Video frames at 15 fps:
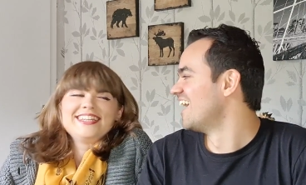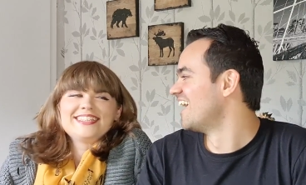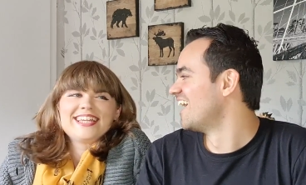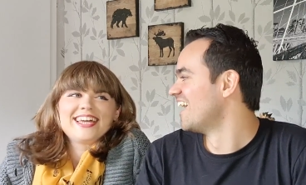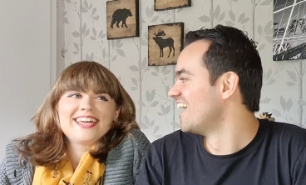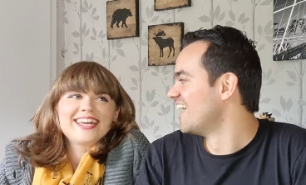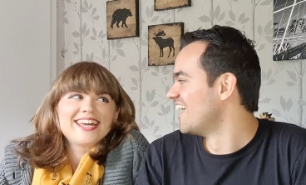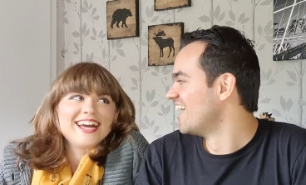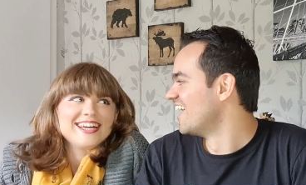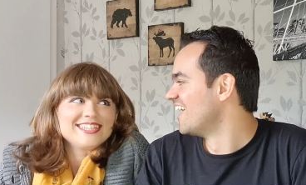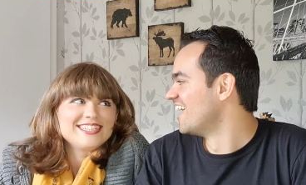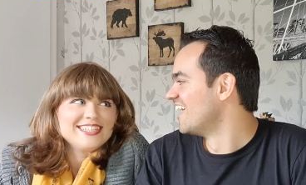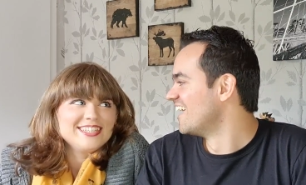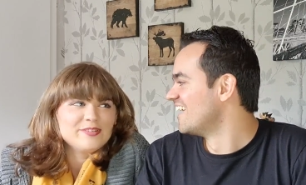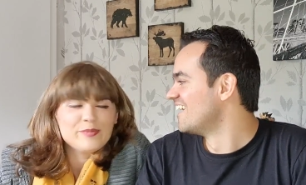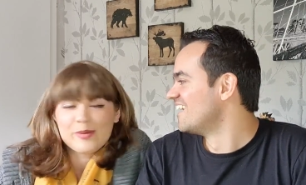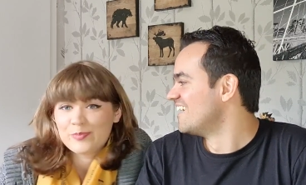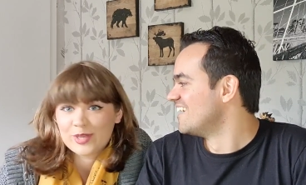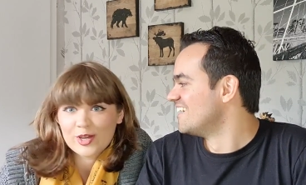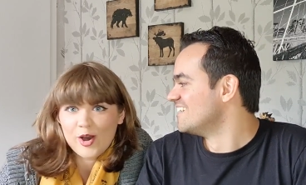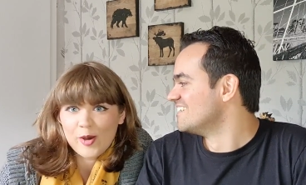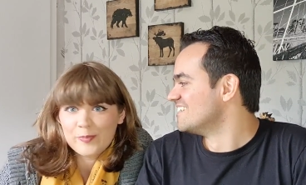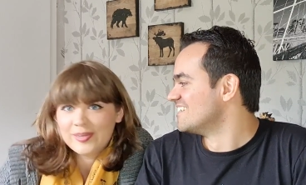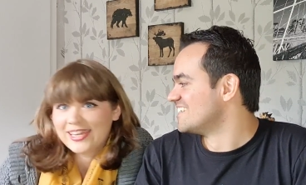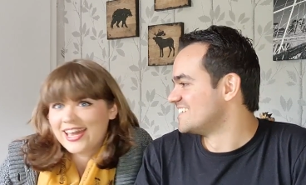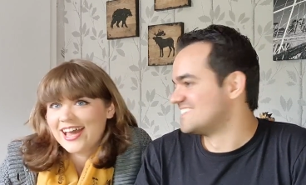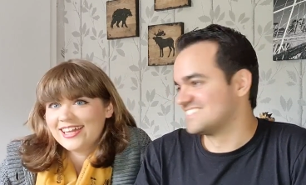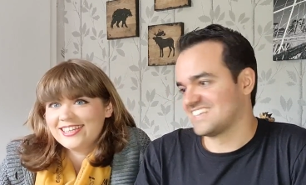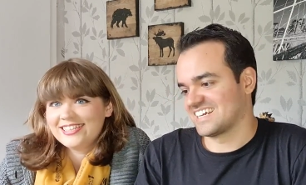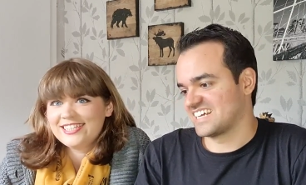Speaker 1: he's like Kakashi and I'm the copy.
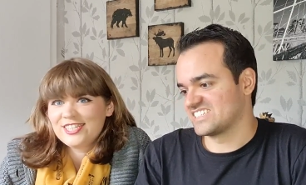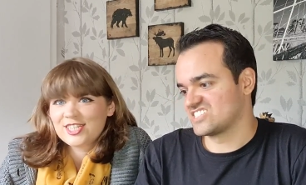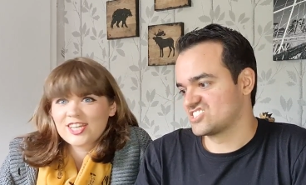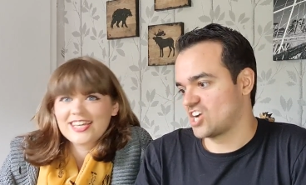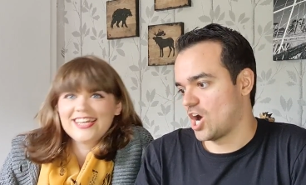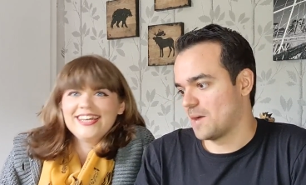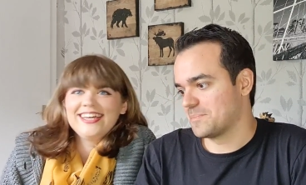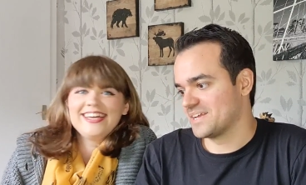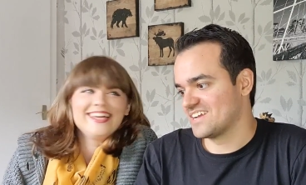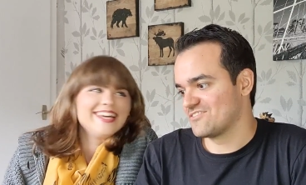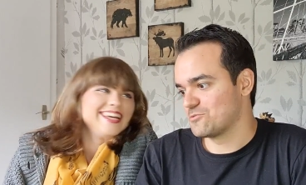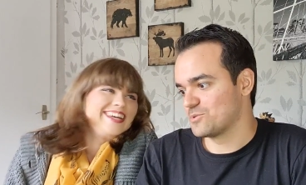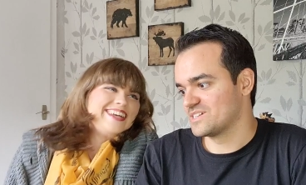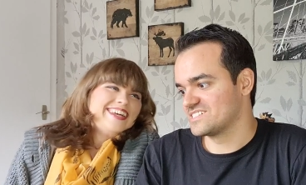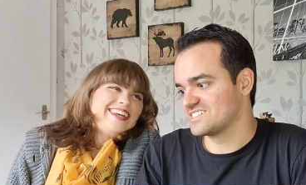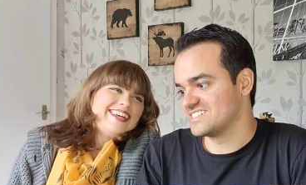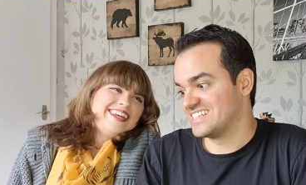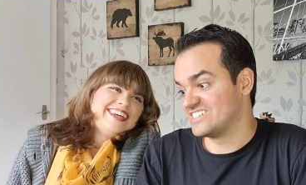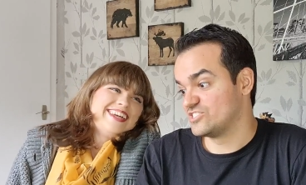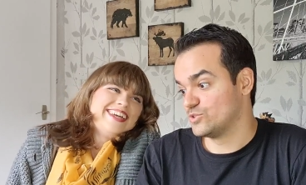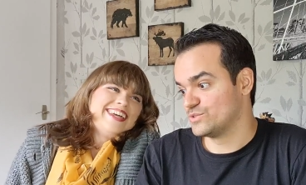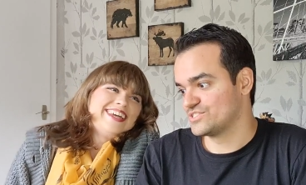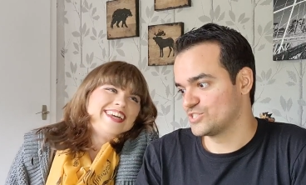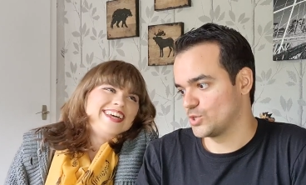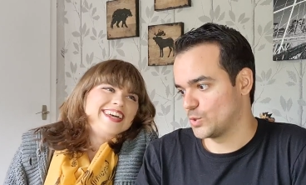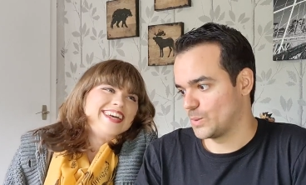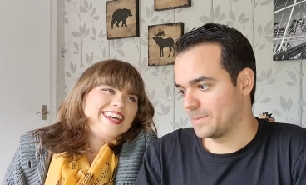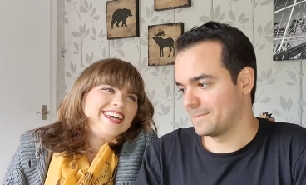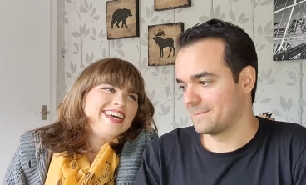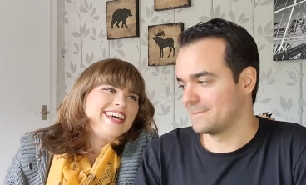He was like, I just copy
Speaker 2: everyone's
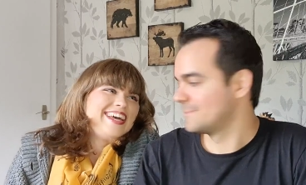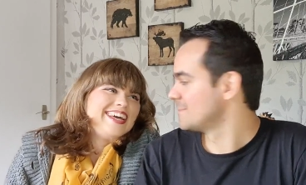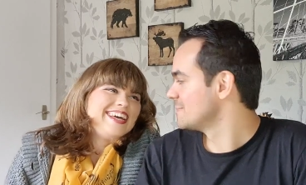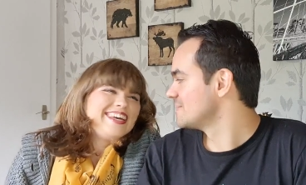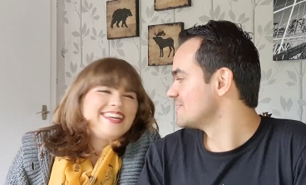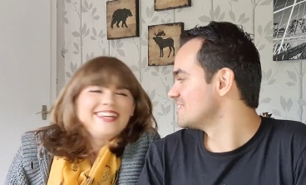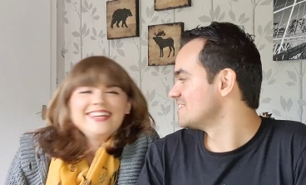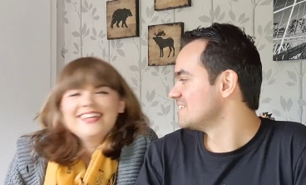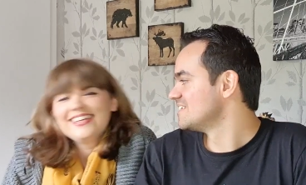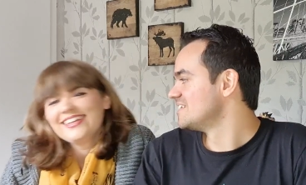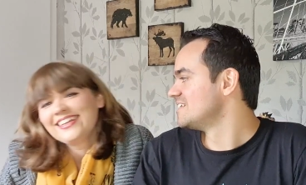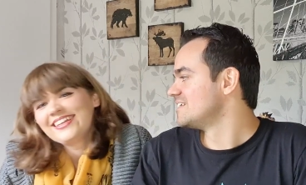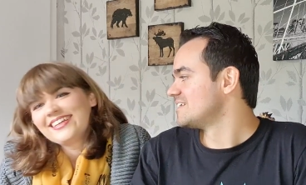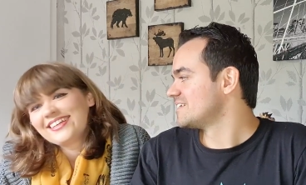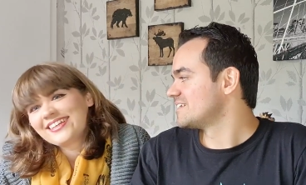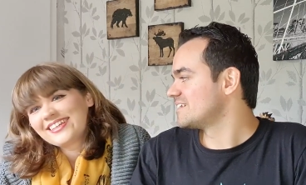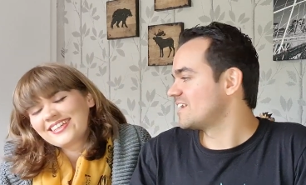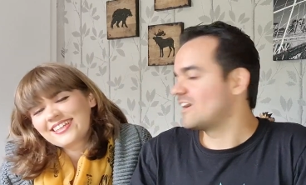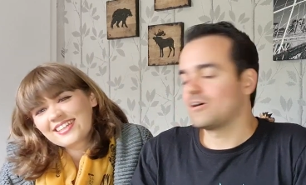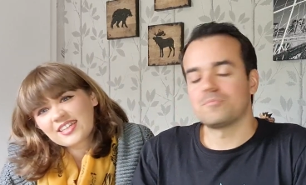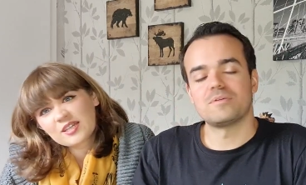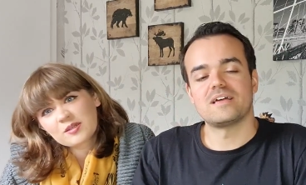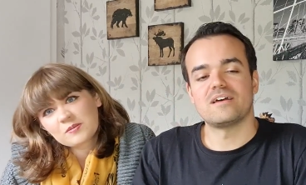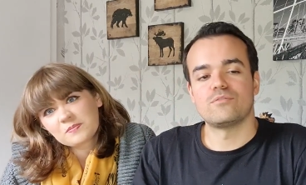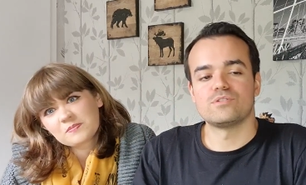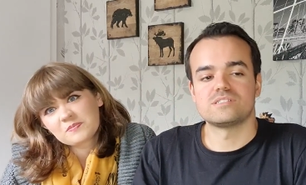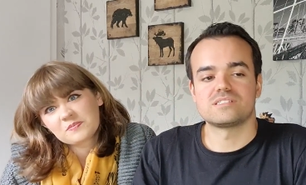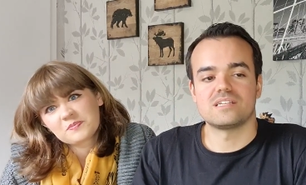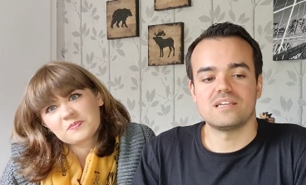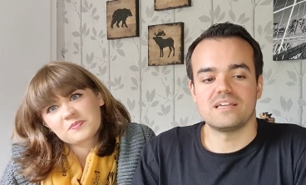ninjutsu. no, but it
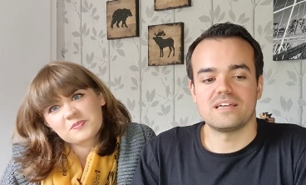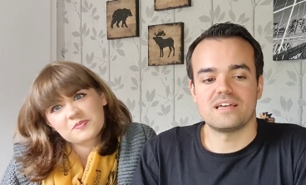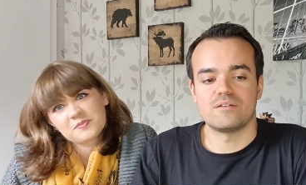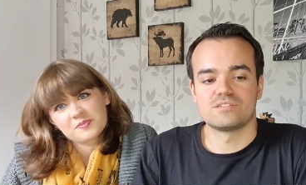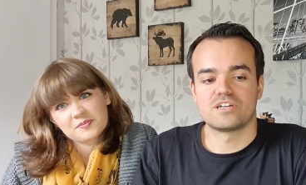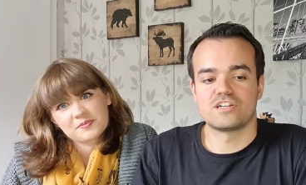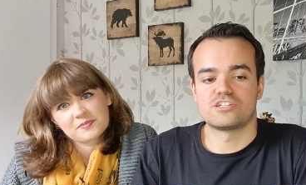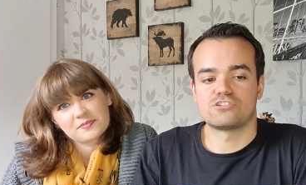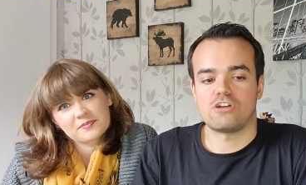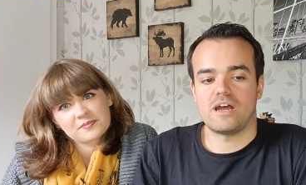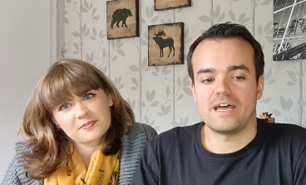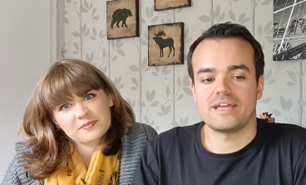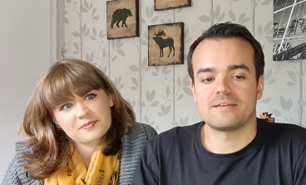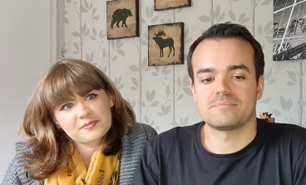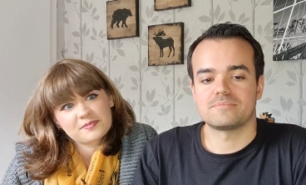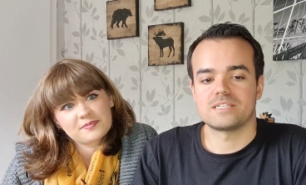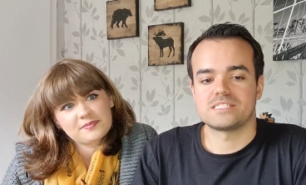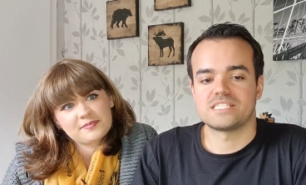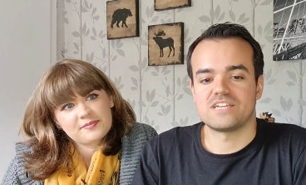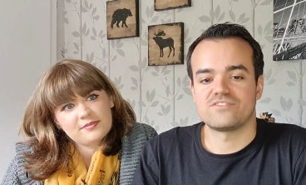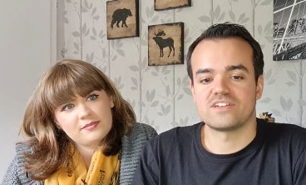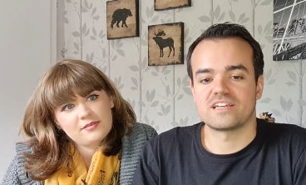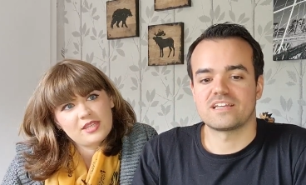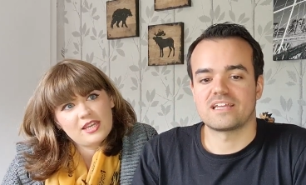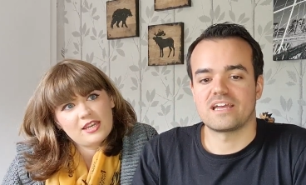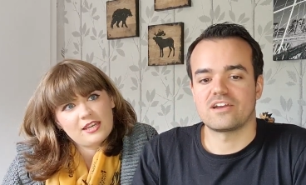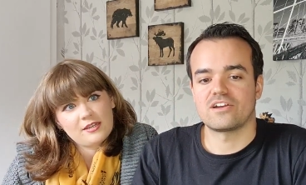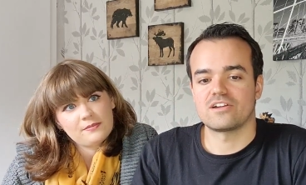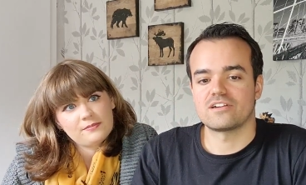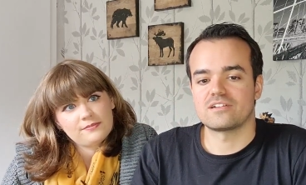was uh, it was a good try to see if they could yeah.
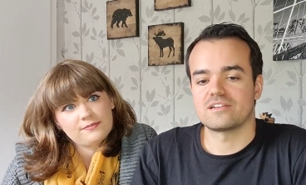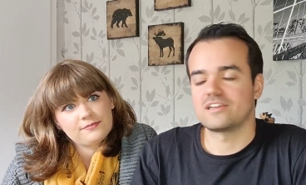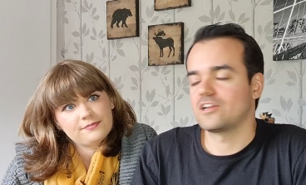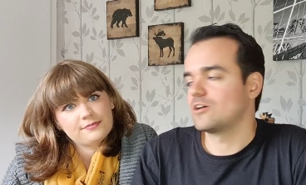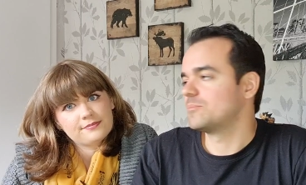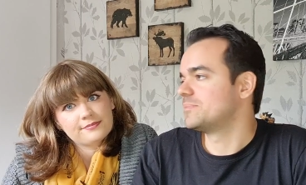get her, you know.